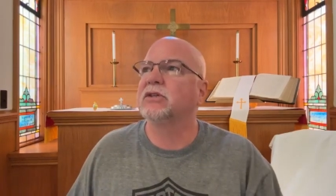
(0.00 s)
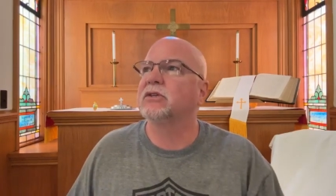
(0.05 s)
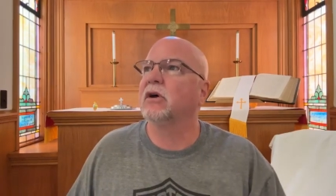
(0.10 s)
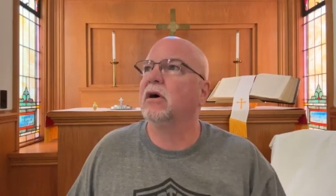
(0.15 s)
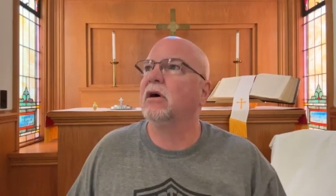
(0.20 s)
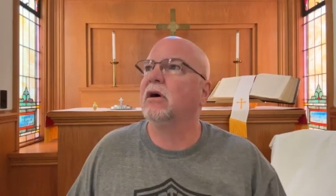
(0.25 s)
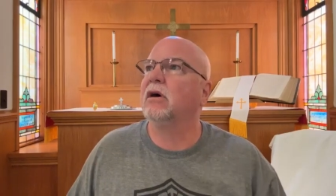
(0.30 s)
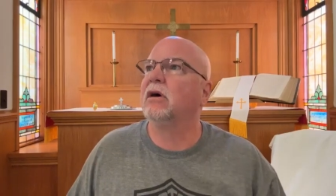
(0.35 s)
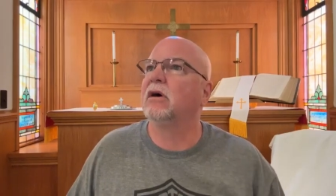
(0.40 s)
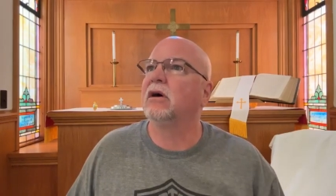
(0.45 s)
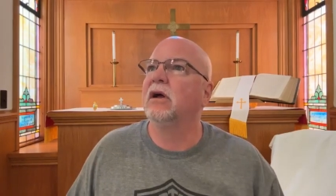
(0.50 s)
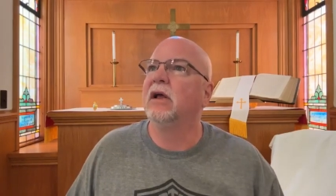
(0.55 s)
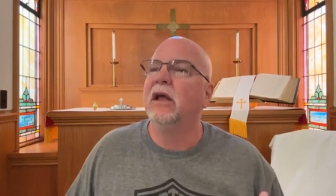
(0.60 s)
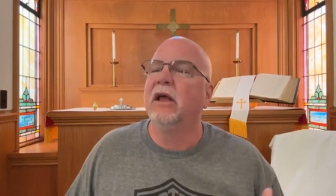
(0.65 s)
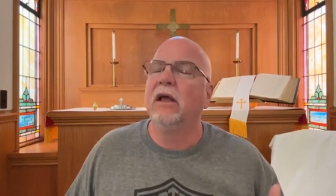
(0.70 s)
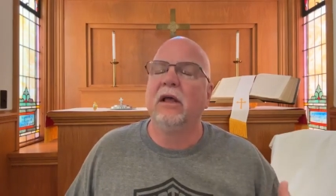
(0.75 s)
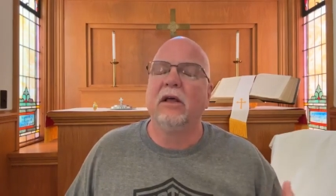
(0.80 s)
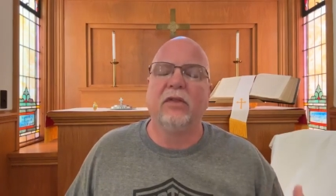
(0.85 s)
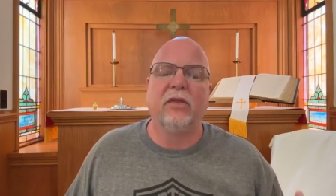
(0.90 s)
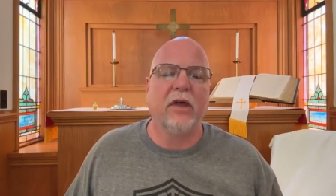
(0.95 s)
Just, oh,
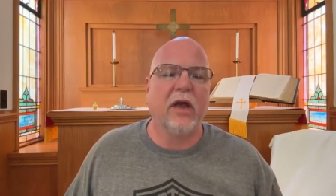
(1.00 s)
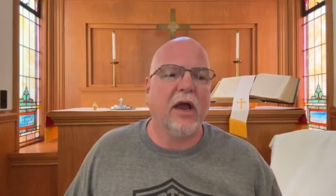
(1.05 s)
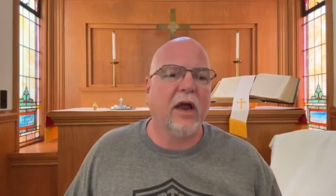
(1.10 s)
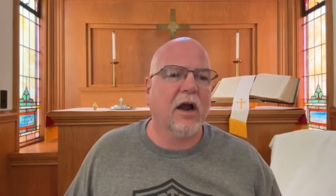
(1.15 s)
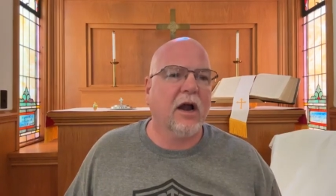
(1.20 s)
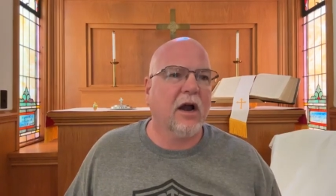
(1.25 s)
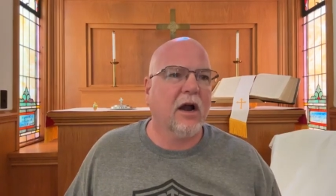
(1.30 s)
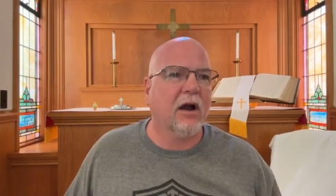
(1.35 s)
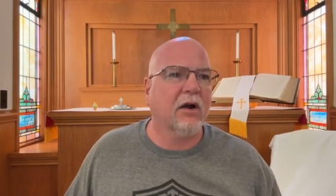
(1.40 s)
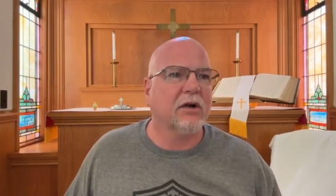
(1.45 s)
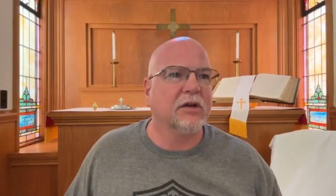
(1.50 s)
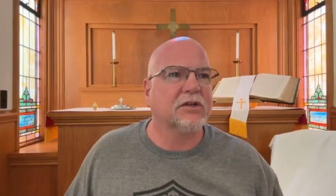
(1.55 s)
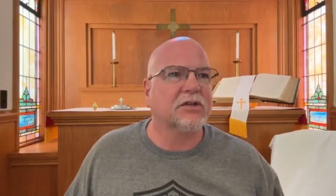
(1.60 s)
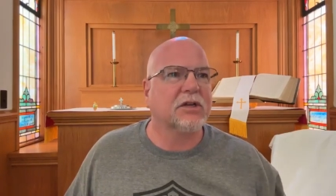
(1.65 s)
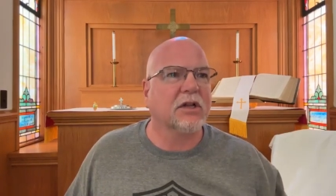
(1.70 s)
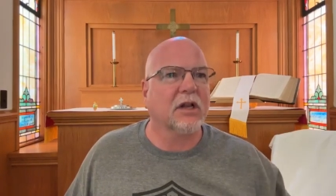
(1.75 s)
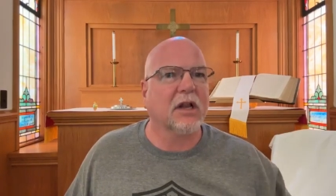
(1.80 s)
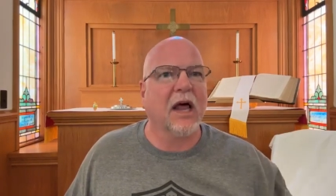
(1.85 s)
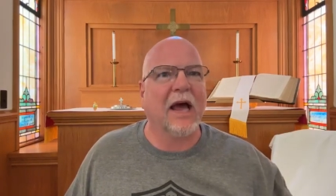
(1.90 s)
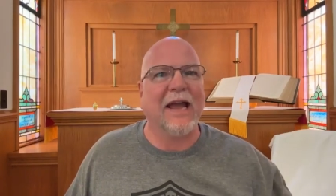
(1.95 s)
the air
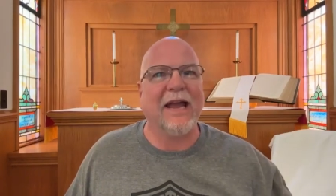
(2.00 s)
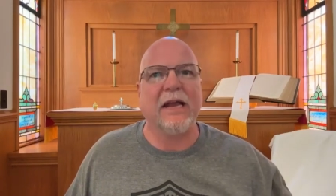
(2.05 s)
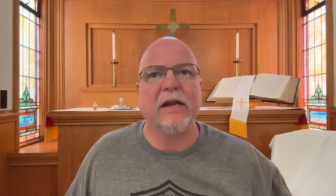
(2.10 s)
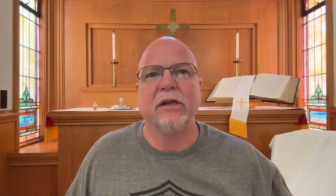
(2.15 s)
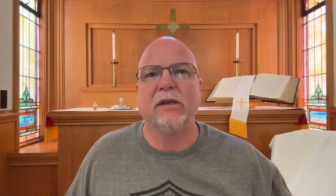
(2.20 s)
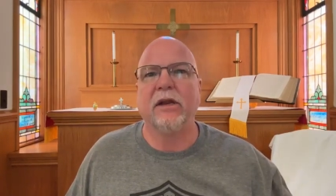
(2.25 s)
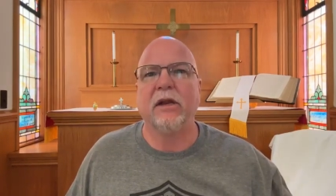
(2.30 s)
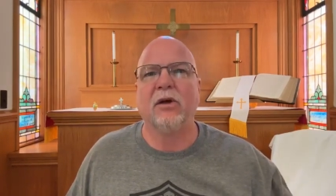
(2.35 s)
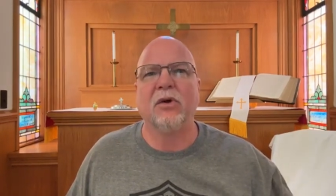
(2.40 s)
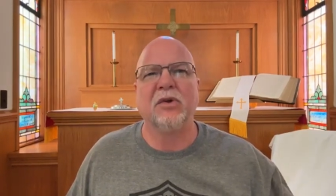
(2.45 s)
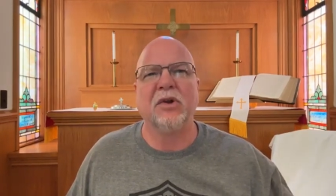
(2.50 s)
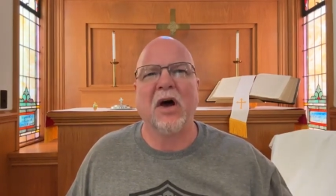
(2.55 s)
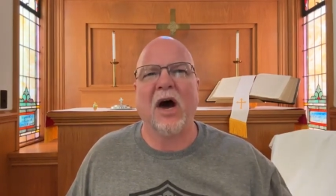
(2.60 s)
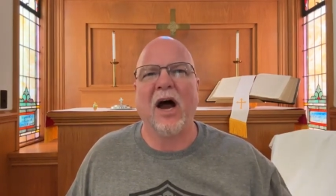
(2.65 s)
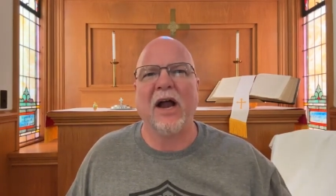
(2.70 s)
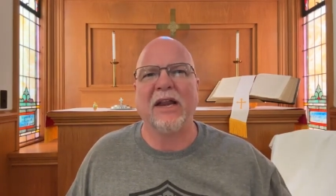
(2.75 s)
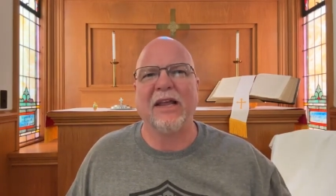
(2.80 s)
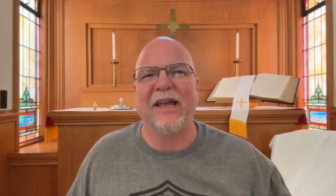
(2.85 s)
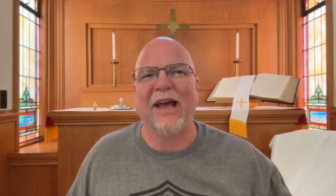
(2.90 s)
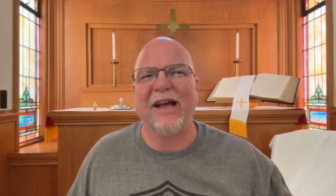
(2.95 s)
is light, you know,
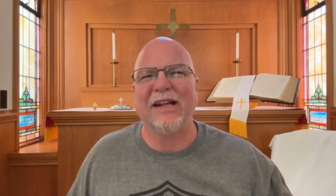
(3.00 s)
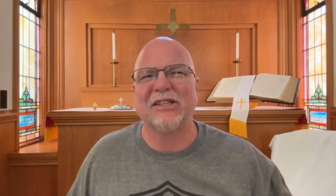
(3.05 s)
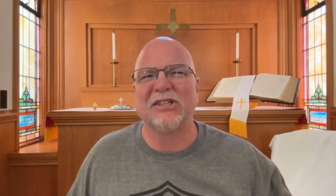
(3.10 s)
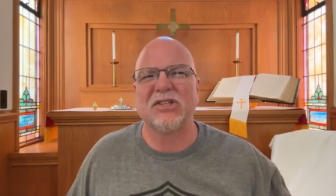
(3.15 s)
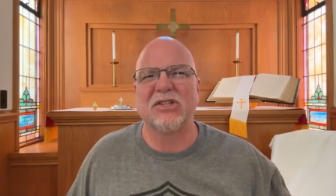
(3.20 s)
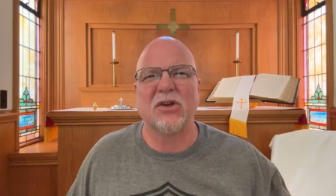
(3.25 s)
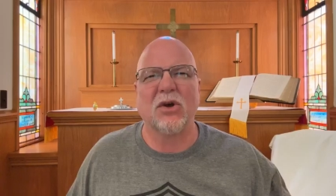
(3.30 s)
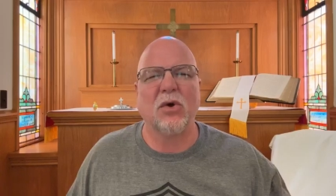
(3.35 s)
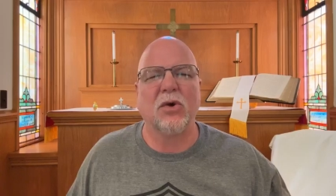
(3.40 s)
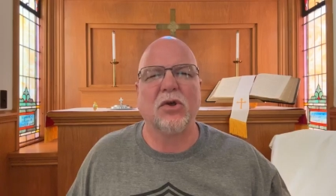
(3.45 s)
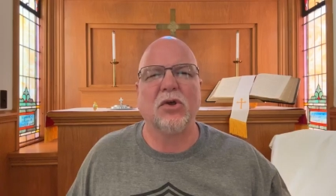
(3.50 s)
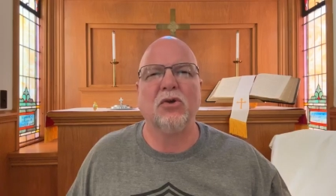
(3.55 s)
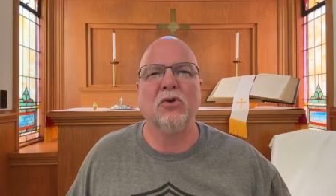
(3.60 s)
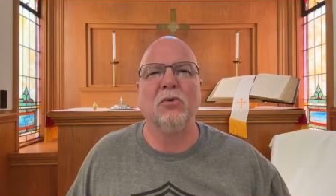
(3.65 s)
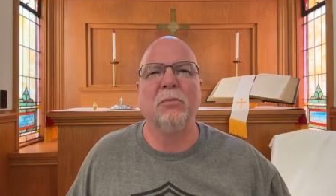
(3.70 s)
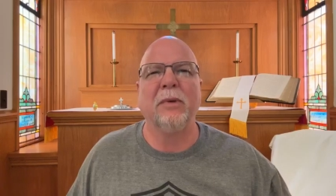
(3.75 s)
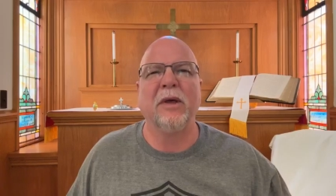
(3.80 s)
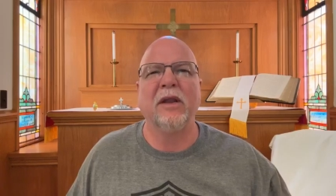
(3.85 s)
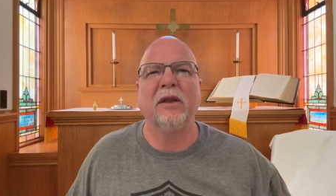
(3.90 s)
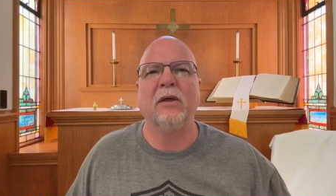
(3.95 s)
not yet so
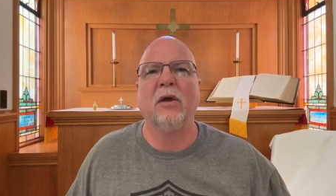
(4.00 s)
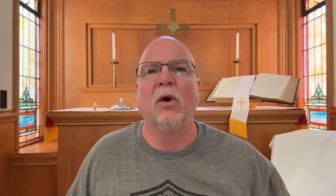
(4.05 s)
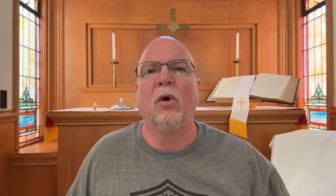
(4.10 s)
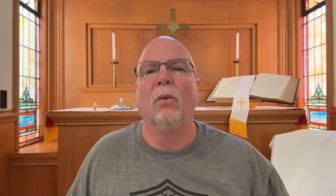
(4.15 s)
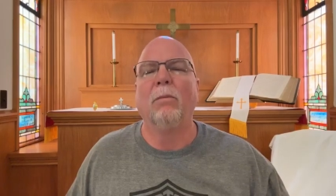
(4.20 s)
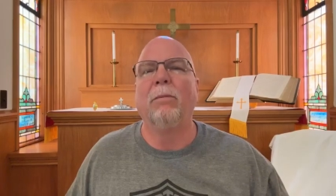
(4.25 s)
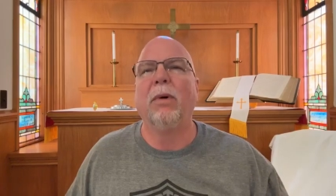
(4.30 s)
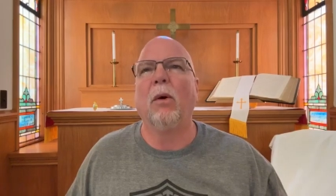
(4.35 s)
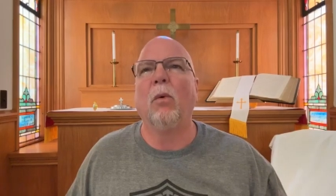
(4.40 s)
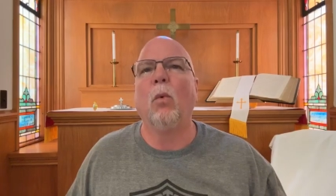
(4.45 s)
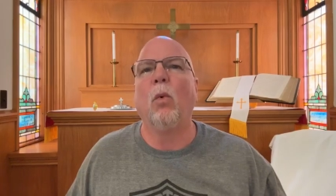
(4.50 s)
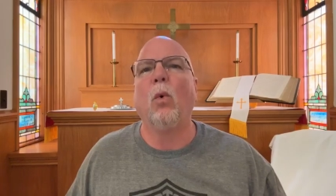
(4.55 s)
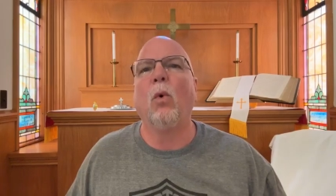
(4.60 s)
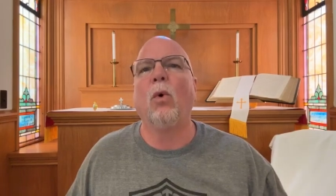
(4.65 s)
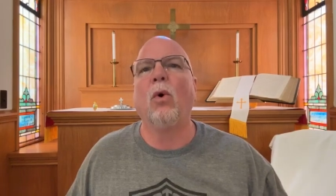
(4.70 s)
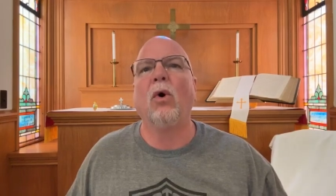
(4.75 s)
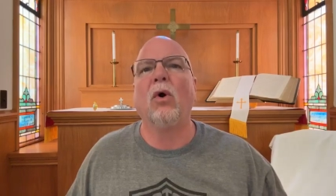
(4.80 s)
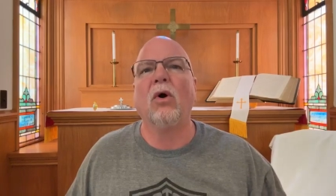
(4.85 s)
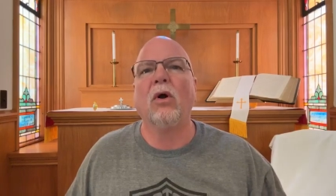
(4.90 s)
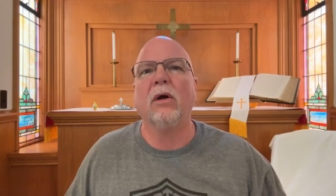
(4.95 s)
humid but
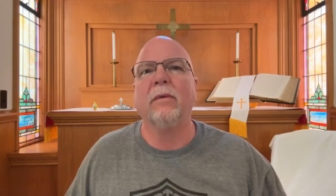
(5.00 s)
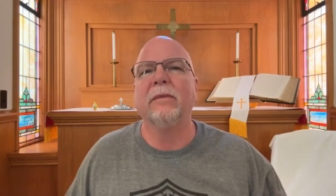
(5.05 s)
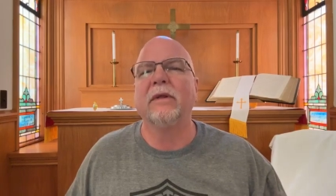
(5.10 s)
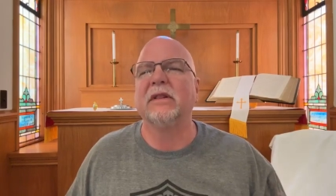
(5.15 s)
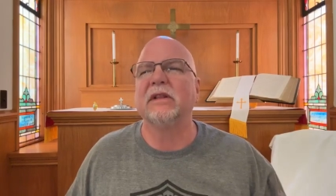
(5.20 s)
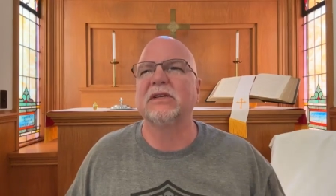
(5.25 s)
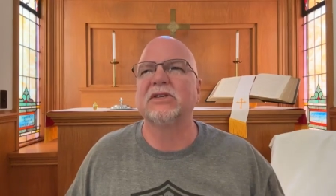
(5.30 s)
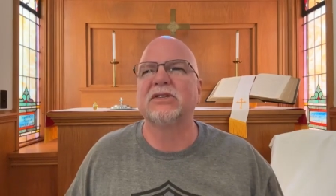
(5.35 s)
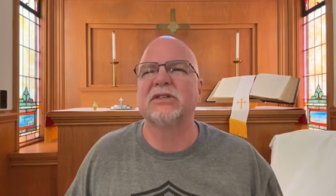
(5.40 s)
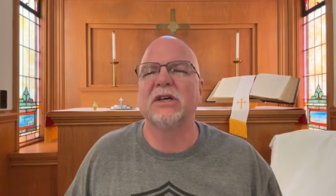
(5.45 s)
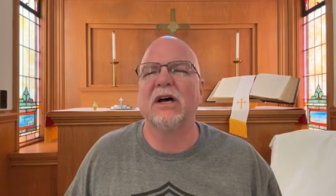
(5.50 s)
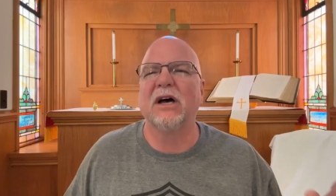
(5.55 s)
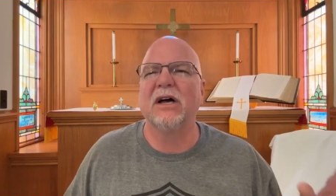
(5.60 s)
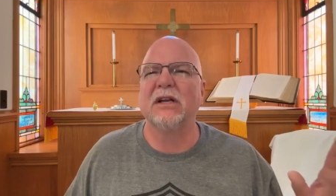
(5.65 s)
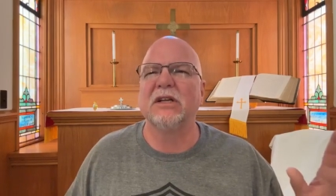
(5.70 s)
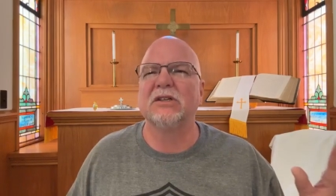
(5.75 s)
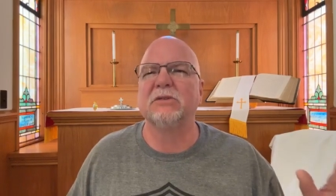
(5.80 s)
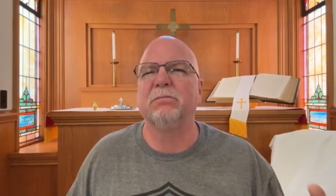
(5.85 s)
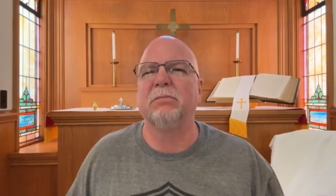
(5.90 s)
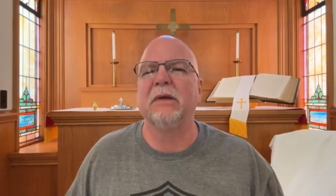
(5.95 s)
warm and the
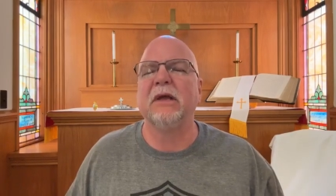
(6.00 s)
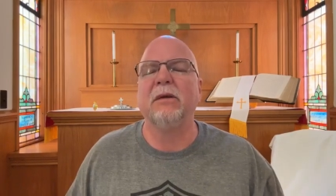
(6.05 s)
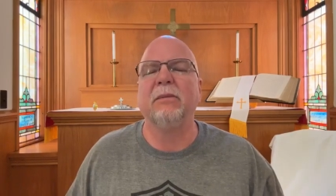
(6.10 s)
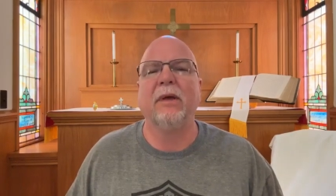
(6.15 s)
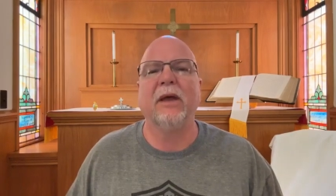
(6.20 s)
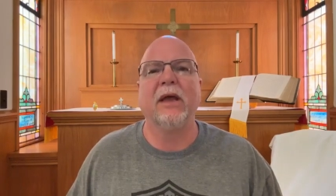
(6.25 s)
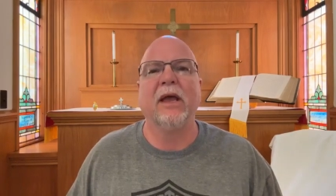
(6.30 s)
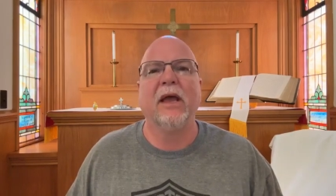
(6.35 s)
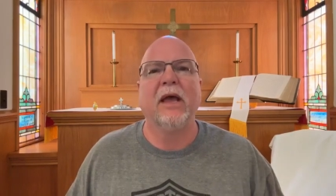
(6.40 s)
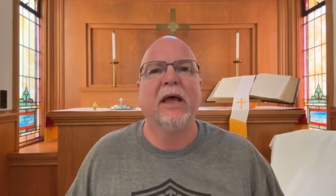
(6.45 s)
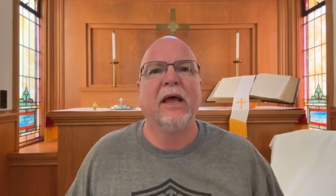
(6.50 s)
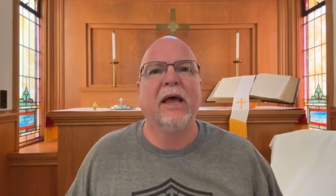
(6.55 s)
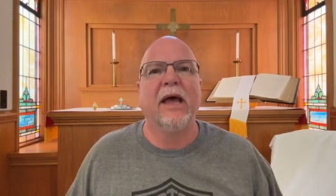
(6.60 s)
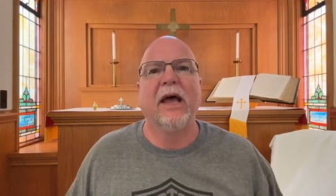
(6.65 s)
sun is beaming.